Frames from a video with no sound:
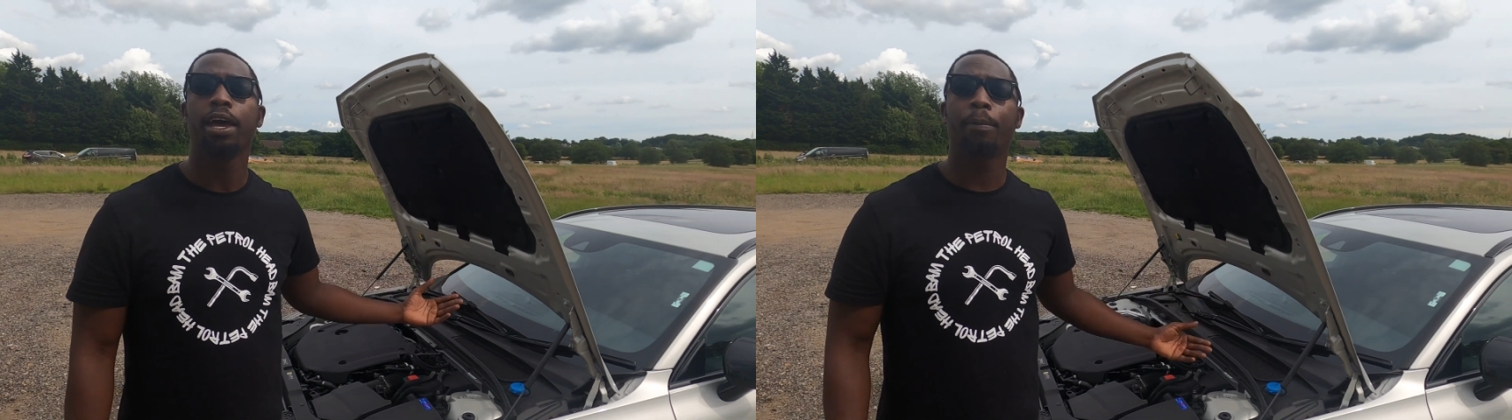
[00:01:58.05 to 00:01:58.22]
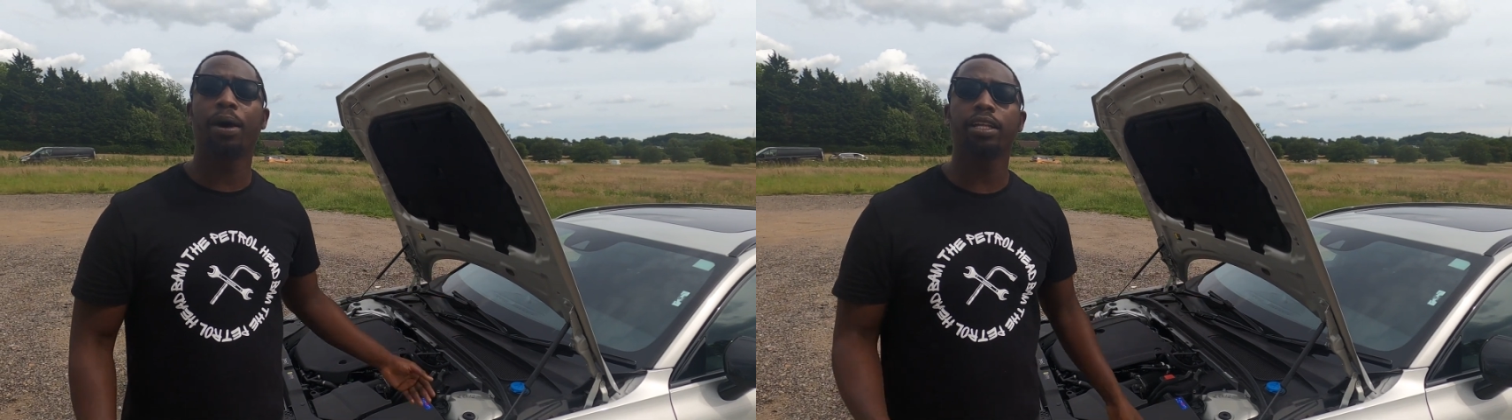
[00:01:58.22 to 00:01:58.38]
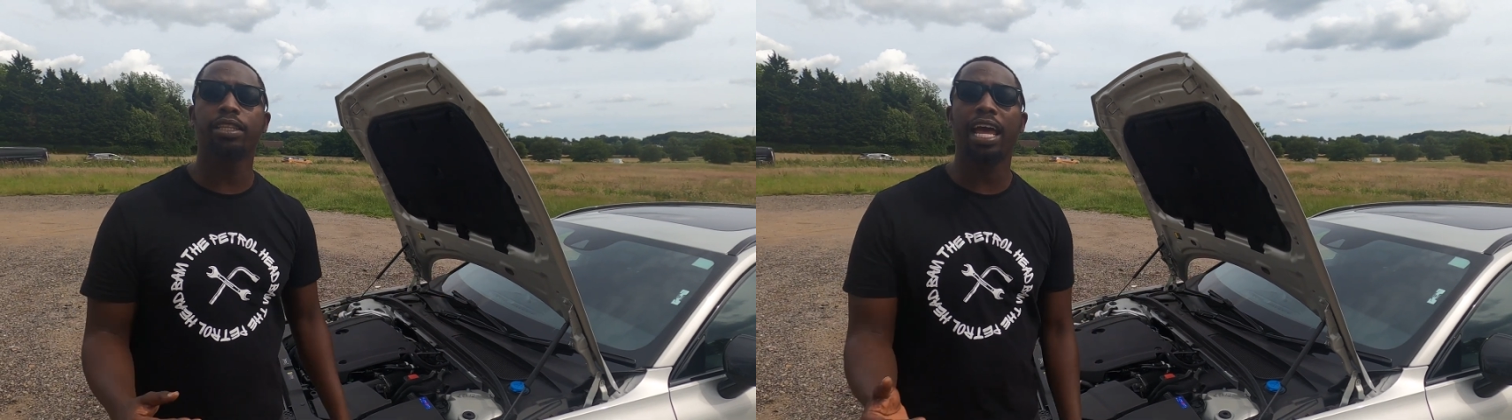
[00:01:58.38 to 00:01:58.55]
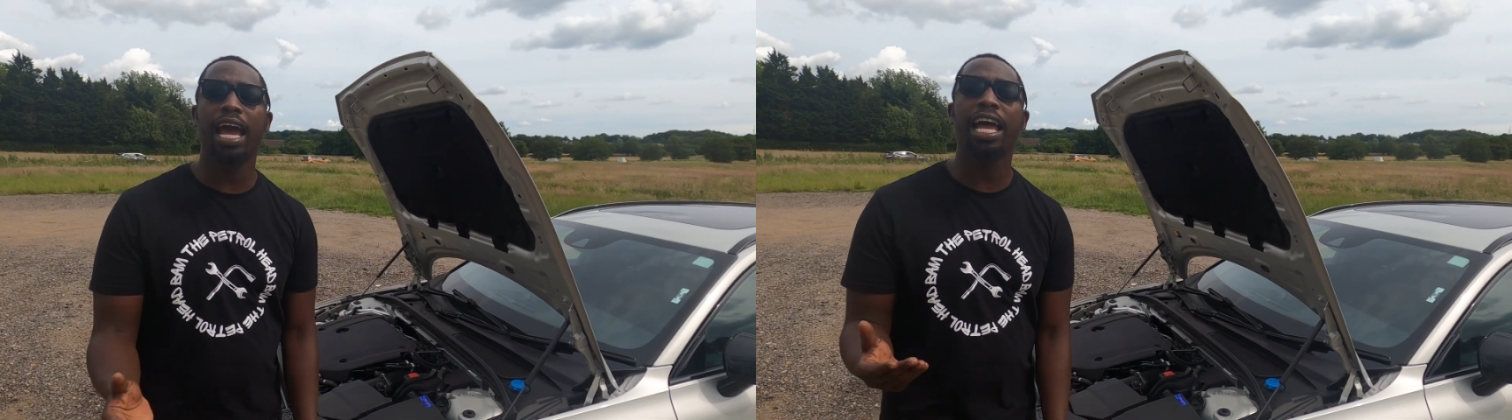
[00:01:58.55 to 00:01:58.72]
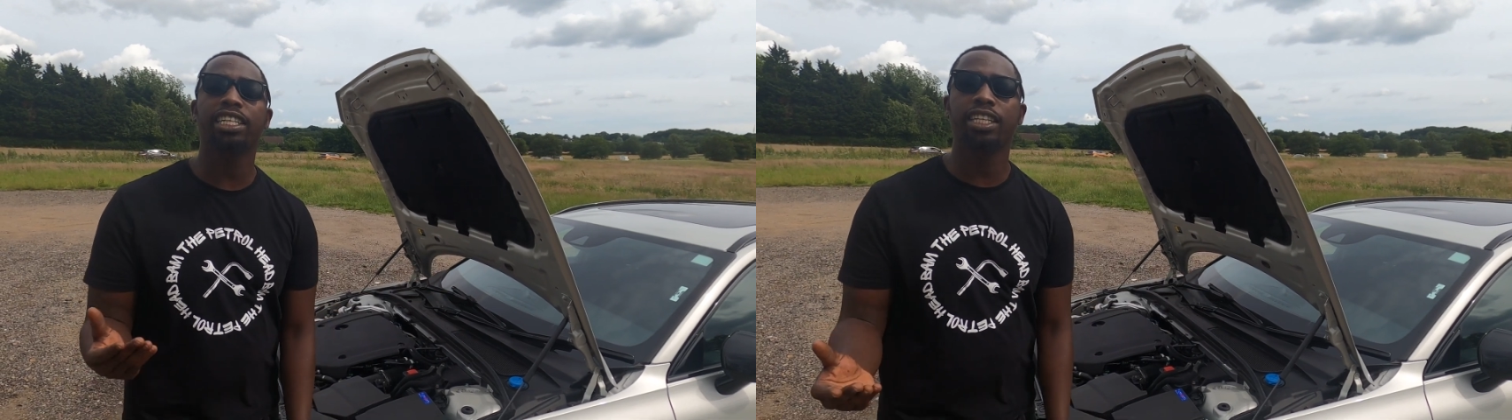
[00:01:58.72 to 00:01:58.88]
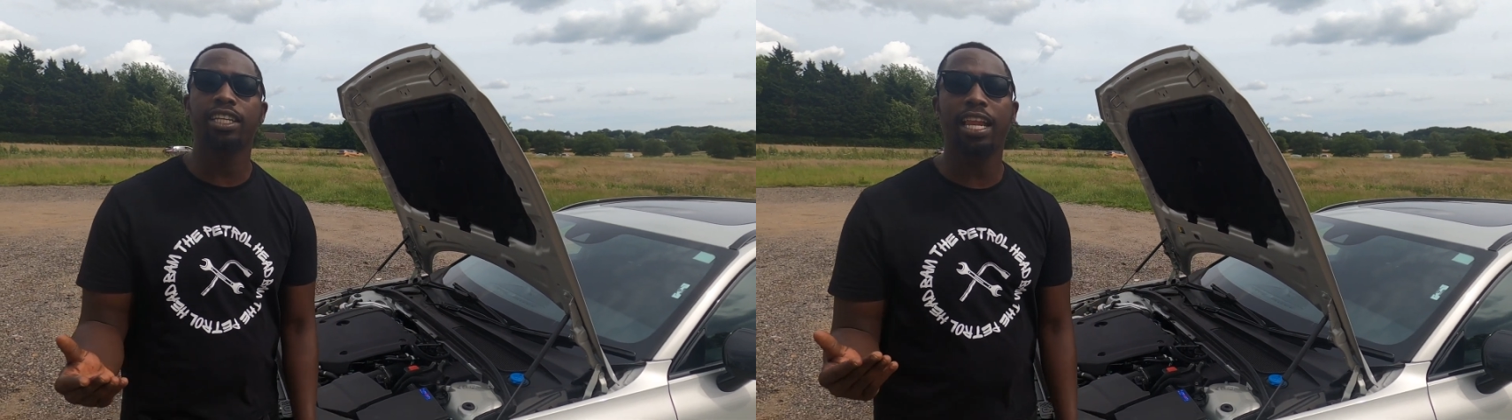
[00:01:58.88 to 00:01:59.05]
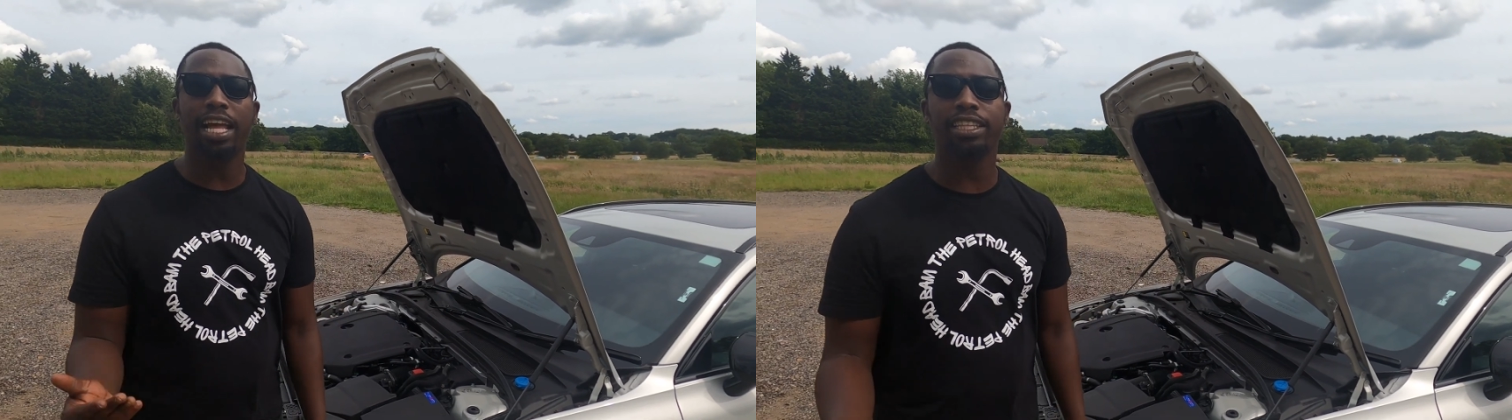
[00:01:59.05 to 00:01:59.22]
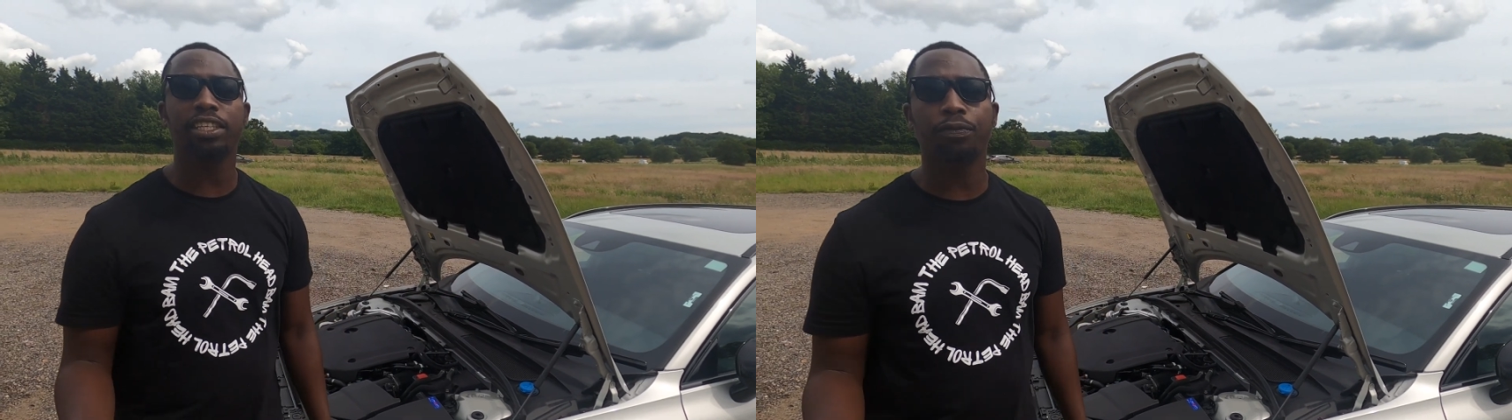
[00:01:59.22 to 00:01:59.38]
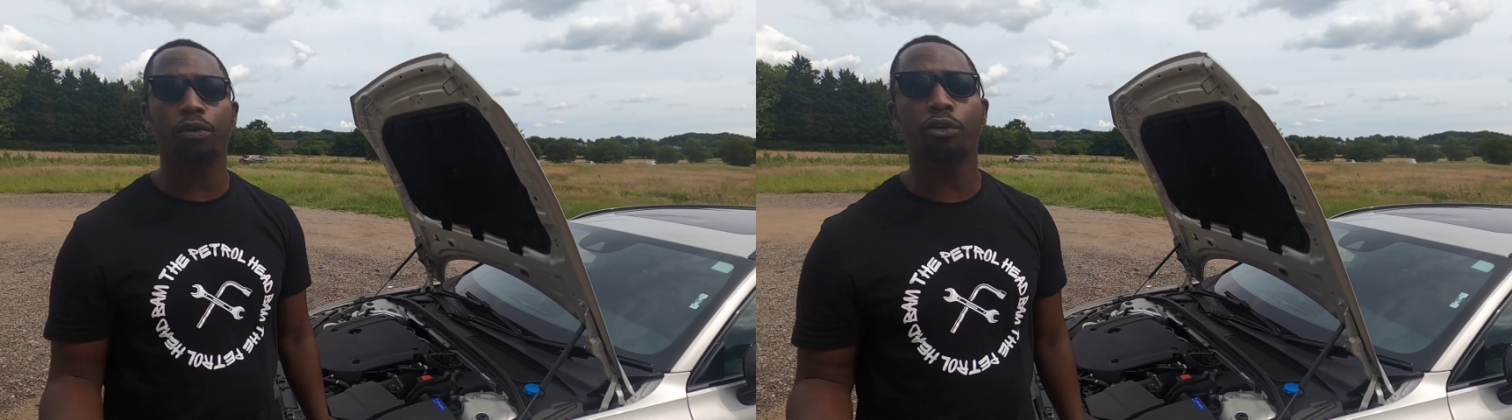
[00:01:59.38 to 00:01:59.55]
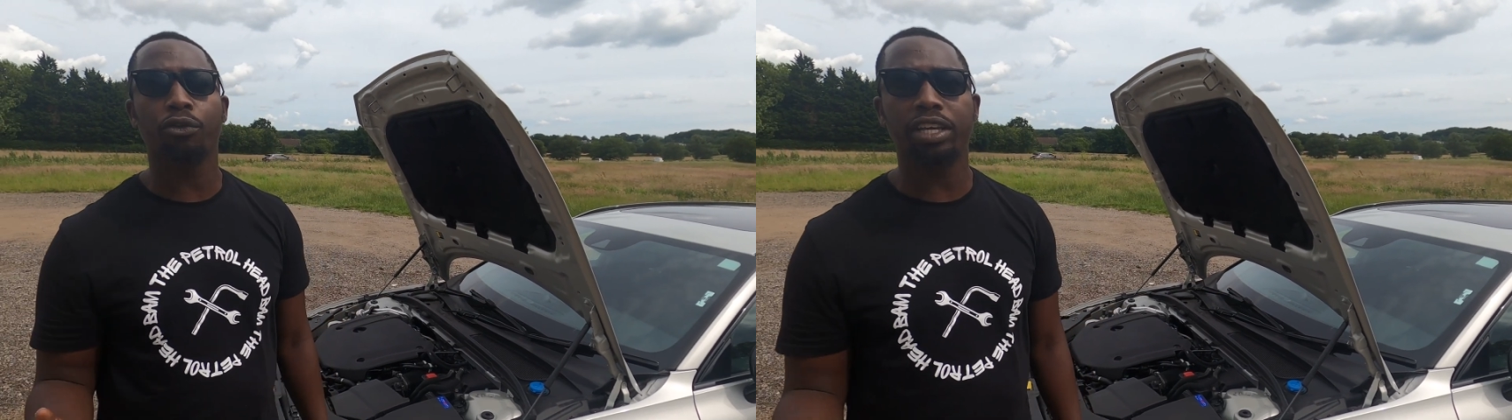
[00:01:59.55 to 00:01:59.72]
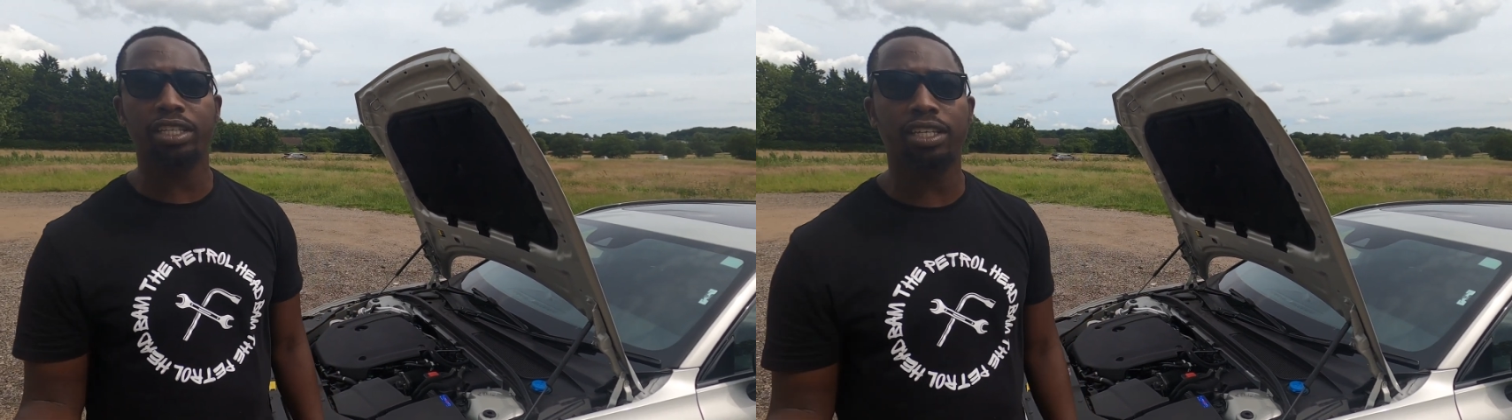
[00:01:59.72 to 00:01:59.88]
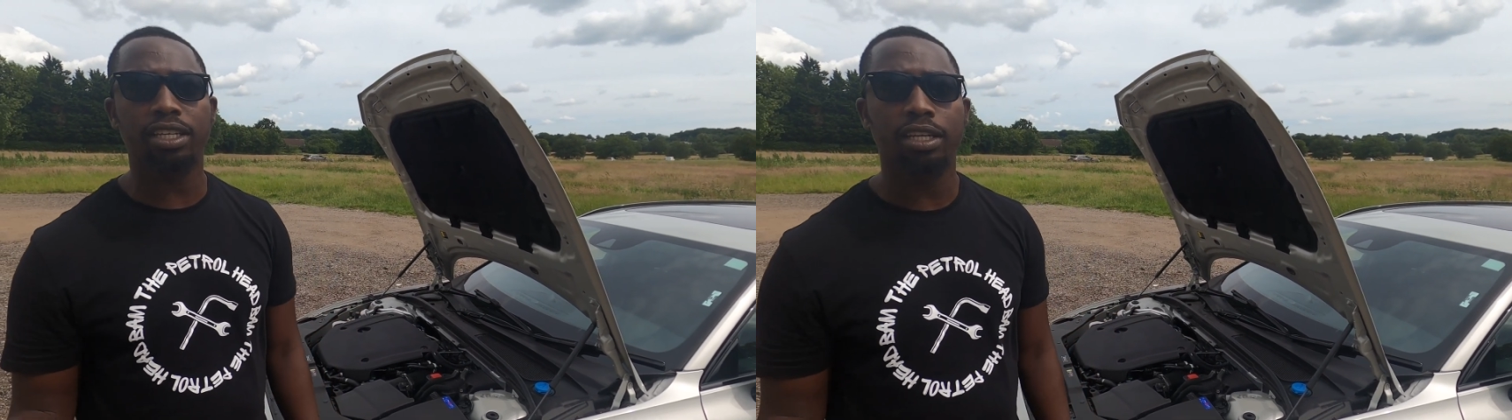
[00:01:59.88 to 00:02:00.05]
but they're actually like this for a
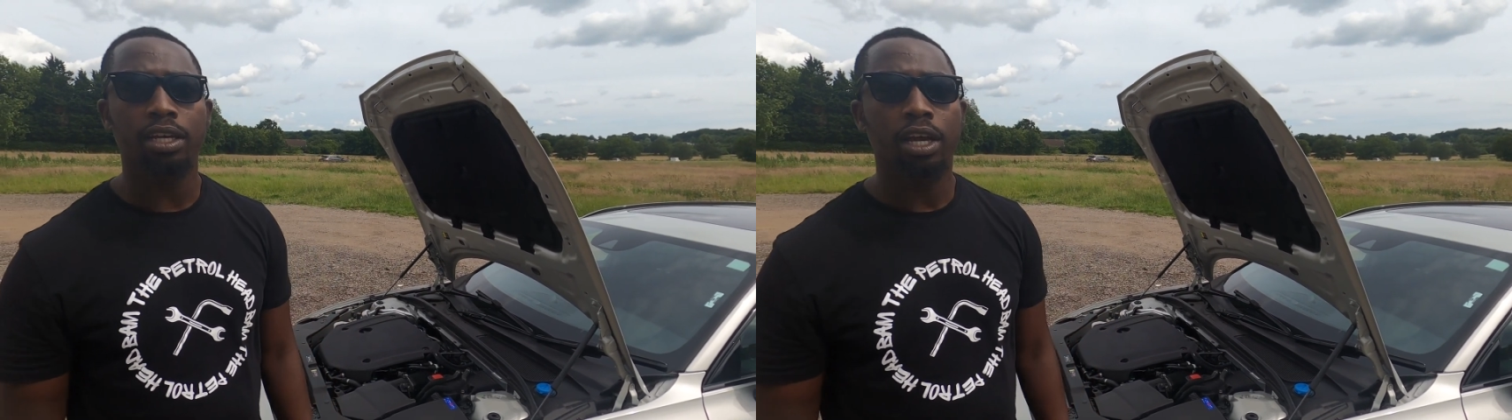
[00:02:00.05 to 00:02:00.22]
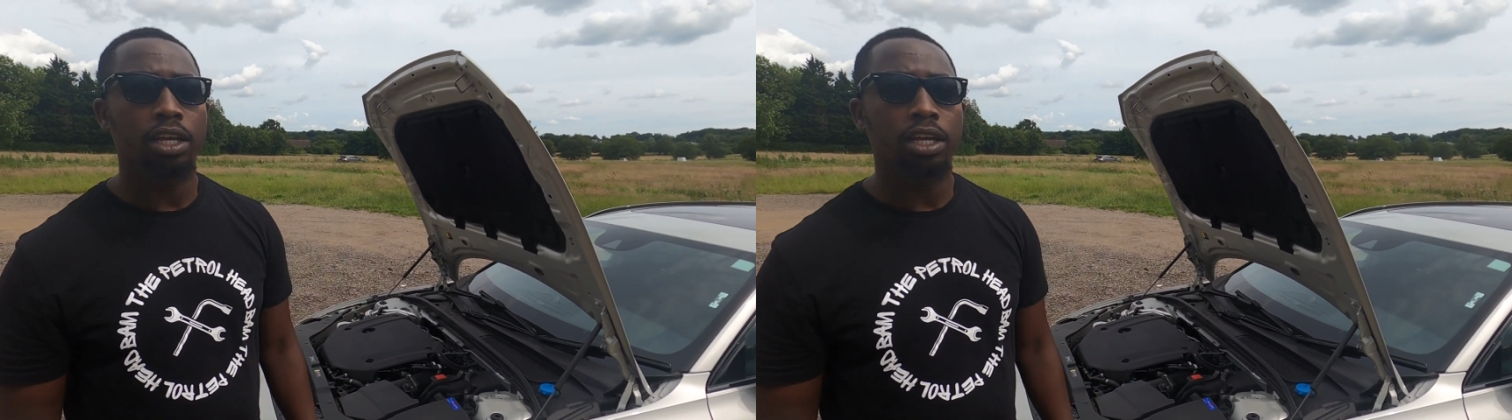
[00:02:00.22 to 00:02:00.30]
reason.